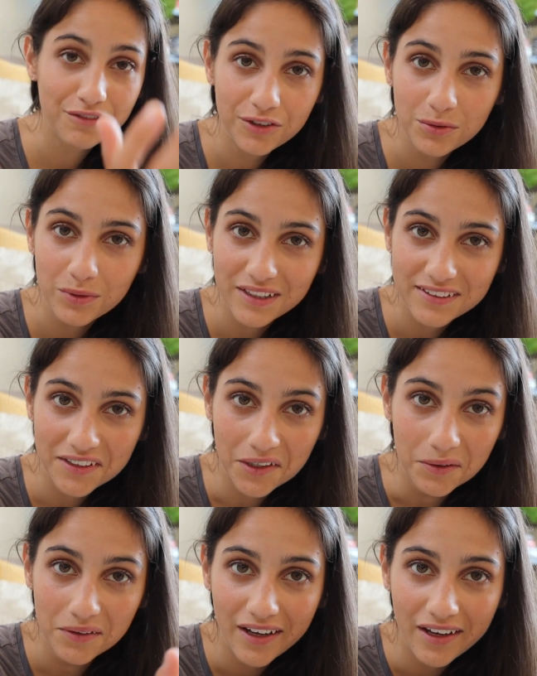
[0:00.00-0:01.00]
A few weeks
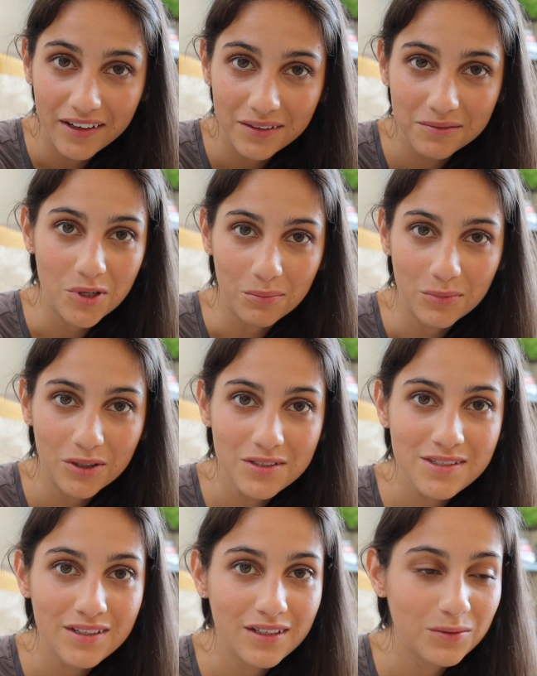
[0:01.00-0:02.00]
ago at
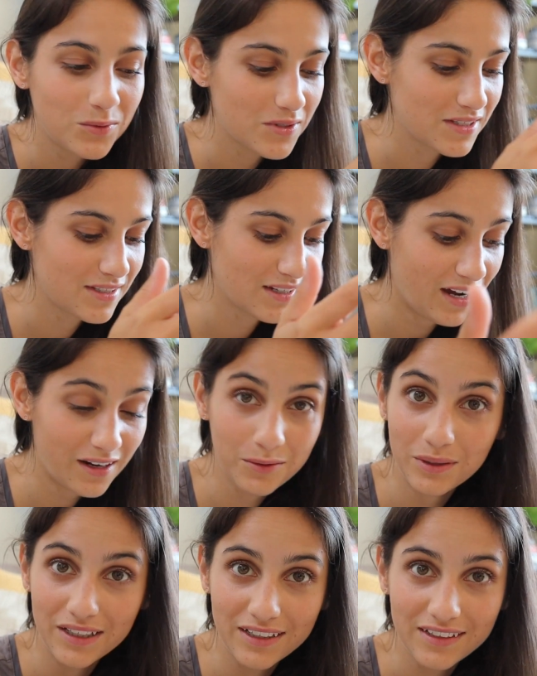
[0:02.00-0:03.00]
Dropbox, it was
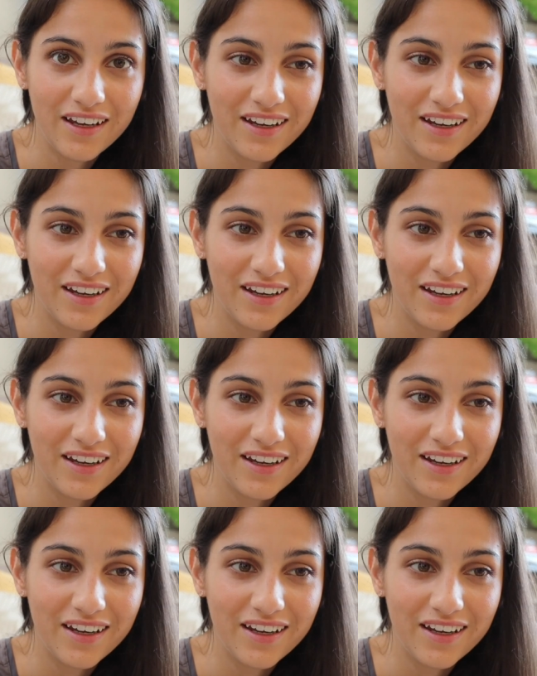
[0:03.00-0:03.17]
Hack Week.